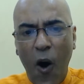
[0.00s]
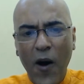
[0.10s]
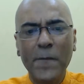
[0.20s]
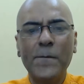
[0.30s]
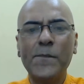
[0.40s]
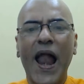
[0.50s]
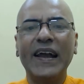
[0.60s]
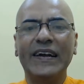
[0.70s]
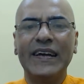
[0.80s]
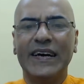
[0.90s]
on
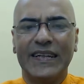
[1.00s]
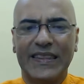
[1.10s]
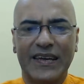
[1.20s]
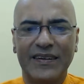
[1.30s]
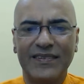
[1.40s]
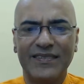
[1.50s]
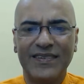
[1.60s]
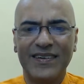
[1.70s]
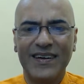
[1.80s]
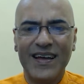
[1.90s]
planet Earth.
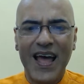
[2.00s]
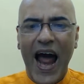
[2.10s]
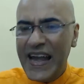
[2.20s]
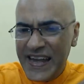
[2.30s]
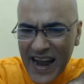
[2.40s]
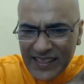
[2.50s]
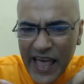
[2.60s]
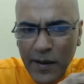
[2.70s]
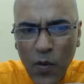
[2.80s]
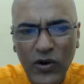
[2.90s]
And
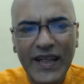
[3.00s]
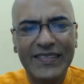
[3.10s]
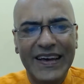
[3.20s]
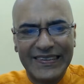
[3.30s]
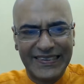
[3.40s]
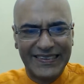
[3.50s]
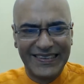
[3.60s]
nothing more than this.